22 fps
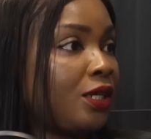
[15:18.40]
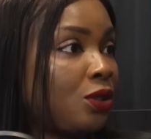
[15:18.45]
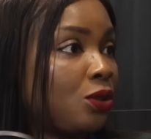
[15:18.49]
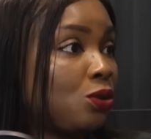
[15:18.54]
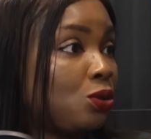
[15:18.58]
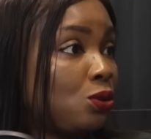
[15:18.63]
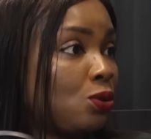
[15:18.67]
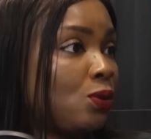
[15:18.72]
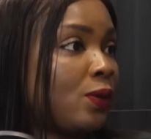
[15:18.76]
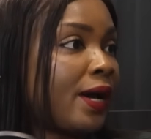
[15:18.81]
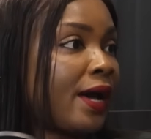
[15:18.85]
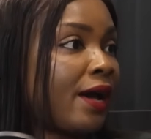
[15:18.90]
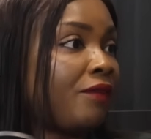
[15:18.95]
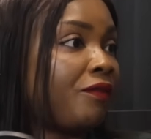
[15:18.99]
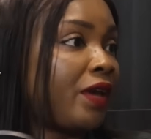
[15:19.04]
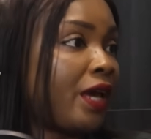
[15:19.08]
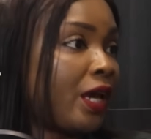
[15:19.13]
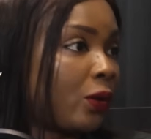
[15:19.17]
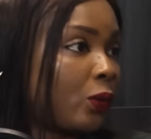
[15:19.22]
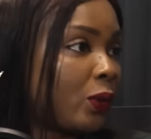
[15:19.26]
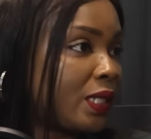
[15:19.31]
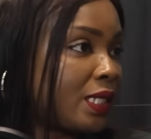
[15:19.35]
do have
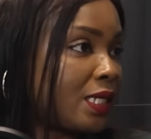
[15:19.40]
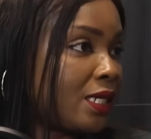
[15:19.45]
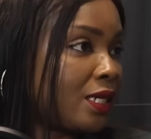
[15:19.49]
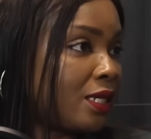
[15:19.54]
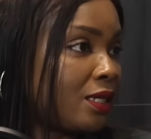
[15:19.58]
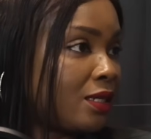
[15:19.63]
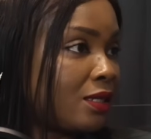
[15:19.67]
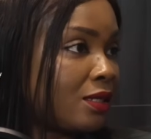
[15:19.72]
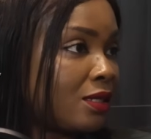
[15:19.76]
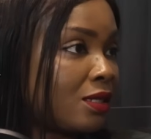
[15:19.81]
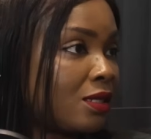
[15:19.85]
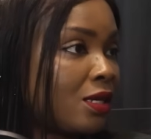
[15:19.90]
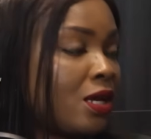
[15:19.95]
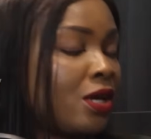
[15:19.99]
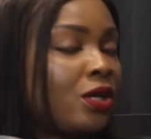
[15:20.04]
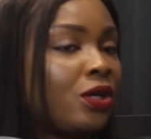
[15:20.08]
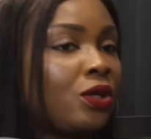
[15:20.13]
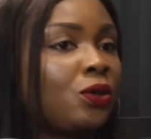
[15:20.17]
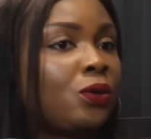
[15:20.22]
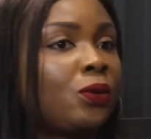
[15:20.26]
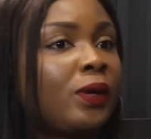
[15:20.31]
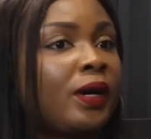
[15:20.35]
equities,
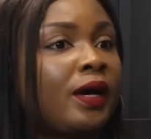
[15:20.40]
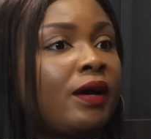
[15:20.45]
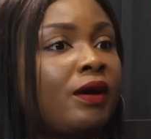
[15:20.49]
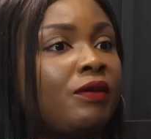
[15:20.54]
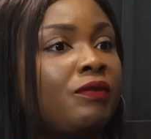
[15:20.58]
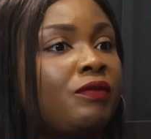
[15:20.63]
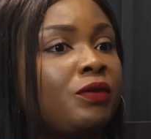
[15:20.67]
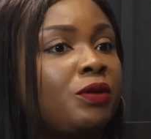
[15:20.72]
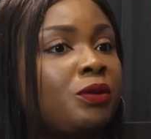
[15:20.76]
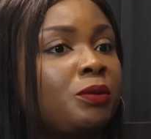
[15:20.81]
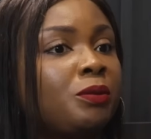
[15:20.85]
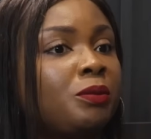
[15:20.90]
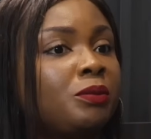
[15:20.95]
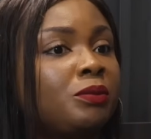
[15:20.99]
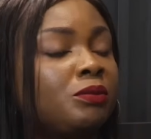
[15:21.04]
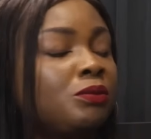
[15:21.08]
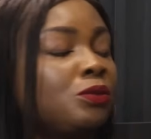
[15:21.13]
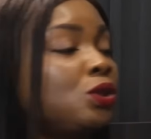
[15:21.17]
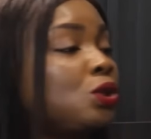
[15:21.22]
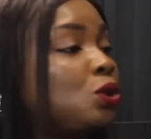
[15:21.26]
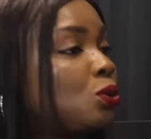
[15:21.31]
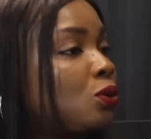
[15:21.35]
you have
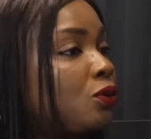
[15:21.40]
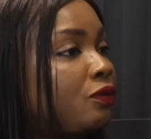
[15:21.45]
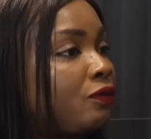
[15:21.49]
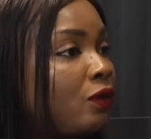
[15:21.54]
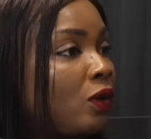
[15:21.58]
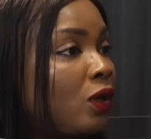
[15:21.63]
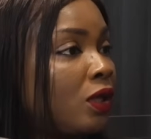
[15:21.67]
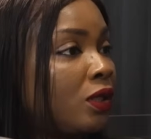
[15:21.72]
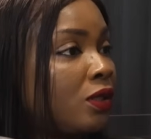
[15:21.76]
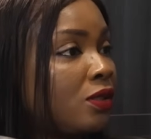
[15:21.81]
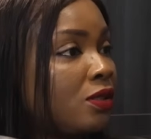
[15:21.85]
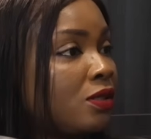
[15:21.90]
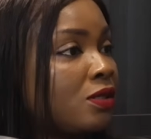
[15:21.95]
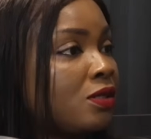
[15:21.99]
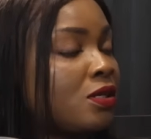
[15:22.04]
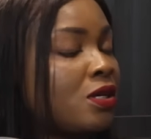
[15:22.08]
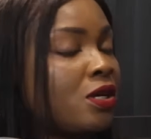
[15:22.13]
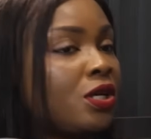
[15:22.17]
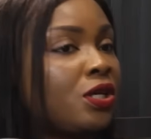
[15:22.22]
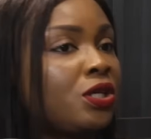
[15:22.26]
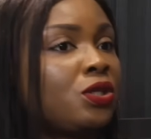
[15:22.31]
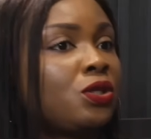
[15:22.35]
mutual funds,
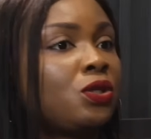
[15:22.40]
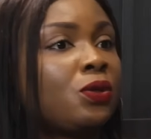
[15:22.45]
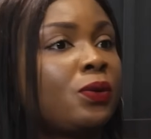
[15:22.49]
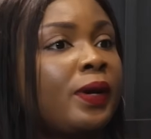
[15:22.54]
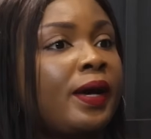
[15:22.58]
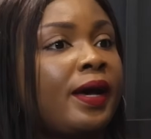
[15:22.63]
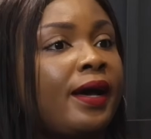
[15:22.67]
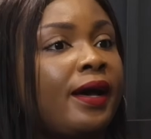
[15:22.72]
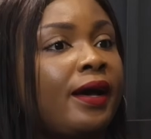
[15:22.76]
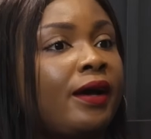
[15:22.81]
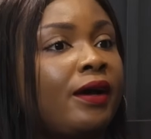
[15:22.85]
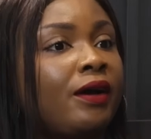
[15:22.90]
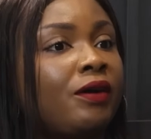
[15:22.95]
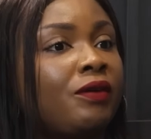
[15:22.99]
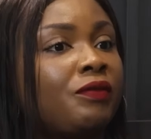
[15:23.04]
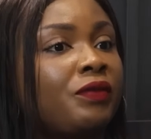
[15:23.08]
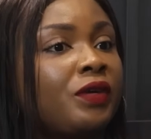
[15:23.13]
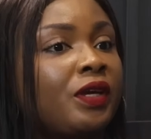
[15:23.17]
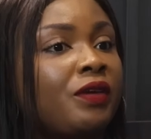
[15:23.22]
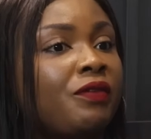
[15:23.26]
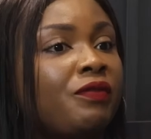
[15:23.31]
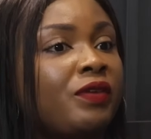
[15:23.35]
you have
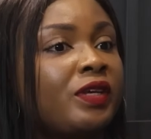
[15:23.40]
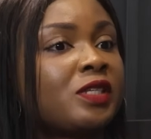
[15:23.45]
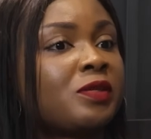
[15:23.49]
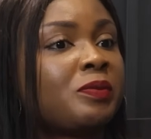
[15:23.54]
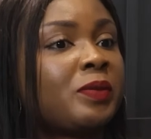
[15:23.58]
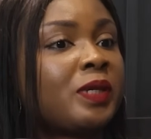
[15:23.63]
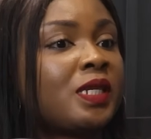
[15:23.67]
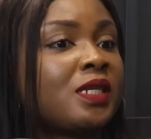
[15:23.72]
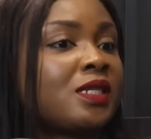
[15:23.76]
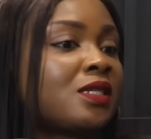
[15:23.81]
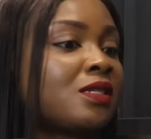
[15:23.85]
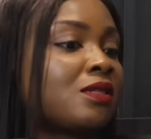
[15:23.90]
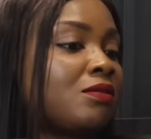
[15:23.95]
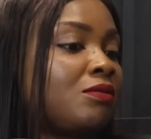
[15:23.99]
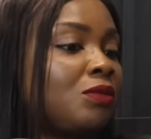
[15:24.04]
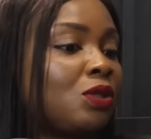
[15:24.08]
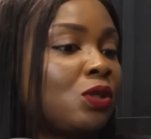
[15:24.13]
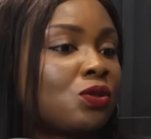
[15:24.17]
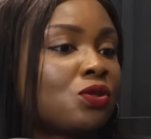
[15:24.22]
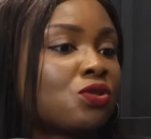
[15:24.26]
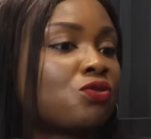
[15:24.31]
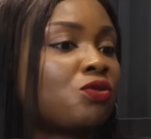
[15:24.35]
investment,
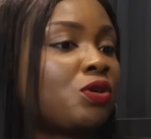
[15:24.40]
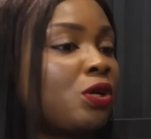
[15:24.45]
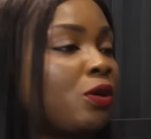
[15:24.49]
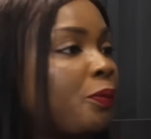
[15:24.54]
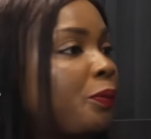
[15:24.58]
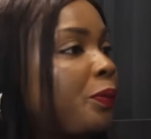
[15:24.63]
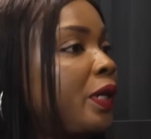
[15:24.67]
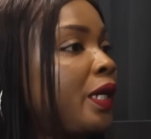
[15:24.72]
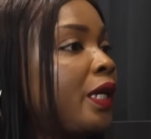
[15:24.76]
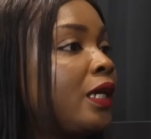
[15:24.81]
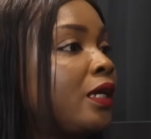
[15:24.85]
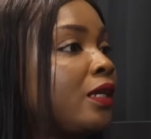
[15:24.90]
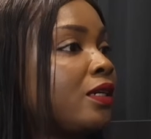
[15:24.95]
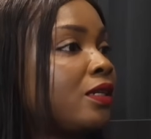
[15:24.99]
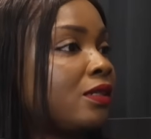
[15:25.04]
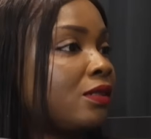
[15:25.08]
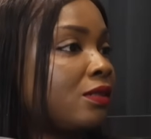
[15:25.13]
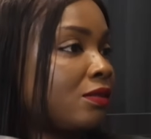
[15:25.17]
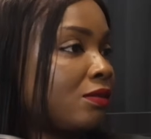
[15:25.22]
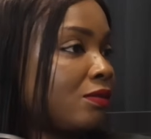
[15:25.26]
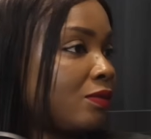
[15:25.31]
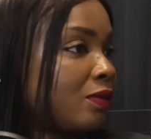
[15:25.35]
straight up in
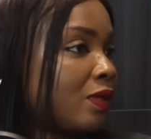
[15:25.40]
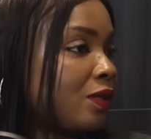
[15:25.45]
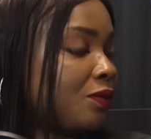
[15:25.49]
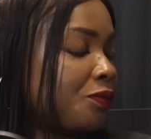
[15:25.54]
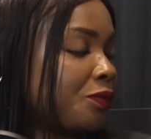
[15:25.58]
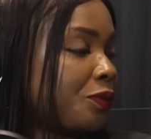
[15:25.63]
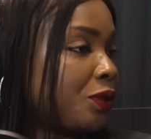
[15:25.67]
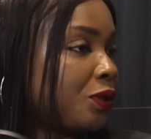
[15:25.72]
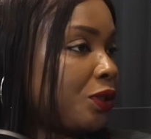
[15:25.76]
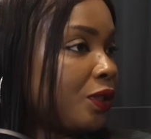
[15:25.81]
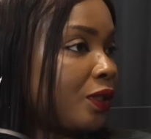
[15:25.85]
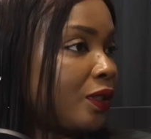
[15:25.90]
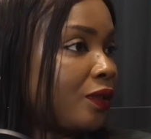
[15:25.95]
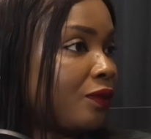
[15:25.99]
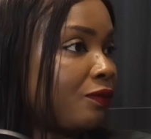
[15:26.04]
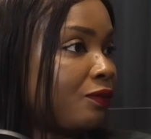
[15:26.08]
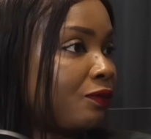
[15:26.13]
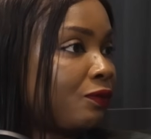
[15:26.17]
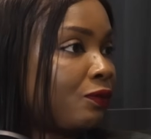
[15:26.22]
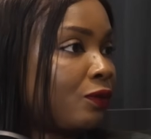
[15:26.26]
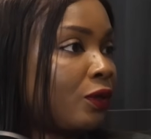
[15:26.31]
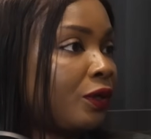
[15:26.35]

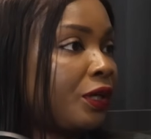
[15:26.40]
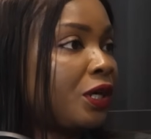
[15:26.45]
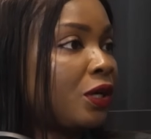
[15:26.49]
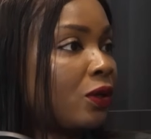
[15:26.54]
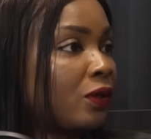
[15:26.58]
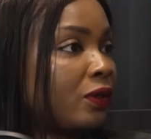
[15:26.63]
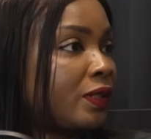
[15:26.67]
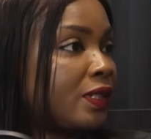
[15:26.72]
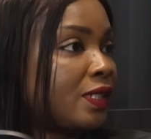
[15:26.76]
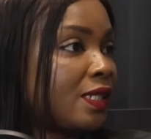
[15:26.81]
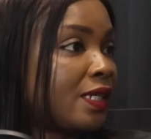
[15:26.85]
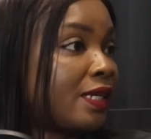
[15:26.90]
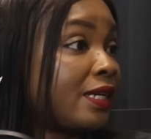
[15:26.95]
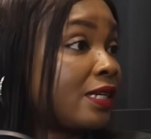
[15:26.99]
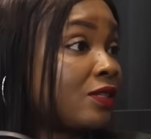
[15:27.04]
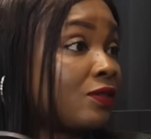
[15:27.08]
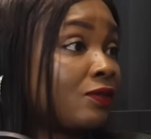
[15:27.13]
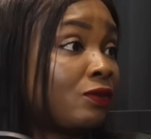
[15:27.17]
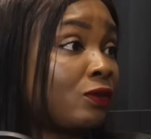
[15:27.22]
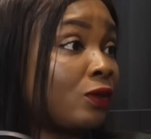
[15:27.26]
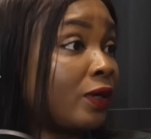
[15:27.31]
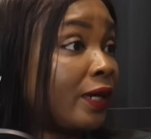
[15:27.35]
foreign currency,
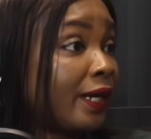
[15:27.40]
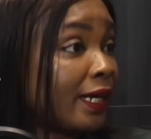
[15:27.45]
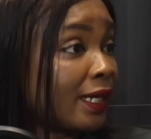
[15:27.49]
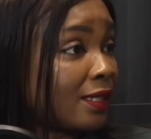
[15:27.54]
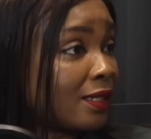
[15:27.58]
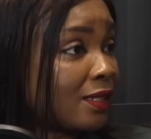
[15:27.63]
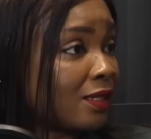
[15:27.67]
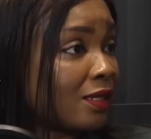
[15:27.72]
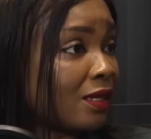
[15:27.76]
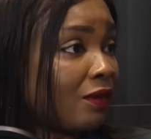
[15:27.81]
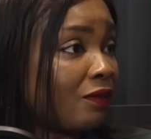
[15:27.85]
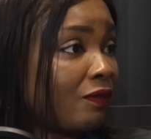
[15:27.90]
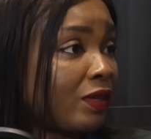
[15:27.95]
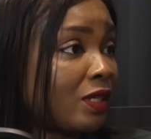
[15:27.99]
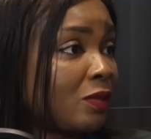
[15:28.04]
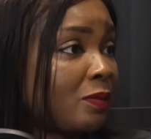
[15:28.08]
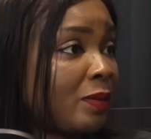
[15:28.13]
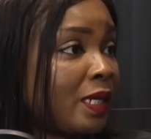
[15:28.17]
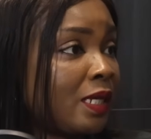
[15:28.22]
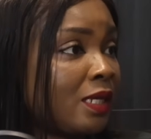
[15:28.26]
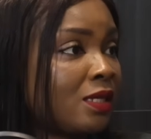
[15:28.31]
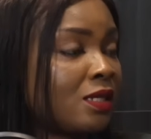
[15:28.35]
that's forex
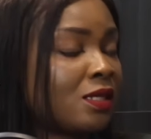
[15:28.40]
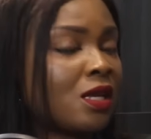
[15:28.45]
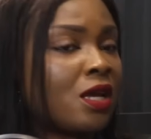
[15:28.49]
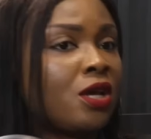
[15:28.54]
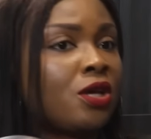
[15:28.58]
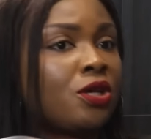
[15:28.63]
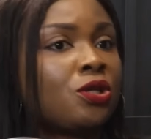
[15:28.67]
investments.